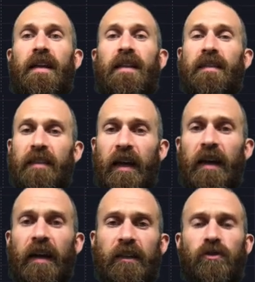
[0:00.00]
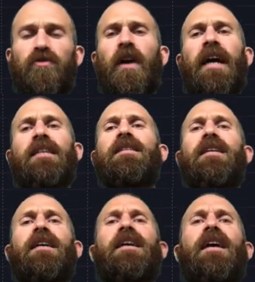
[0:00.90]
That's not as
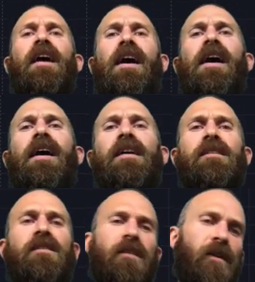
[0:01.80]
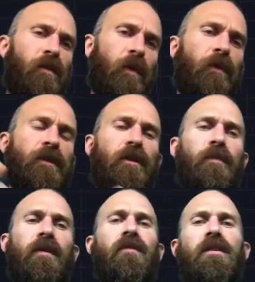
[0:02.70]
drastic as what we saw
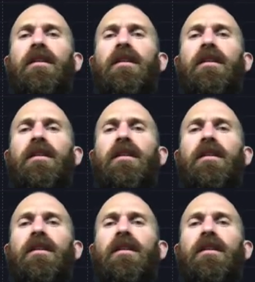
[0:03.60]
previously.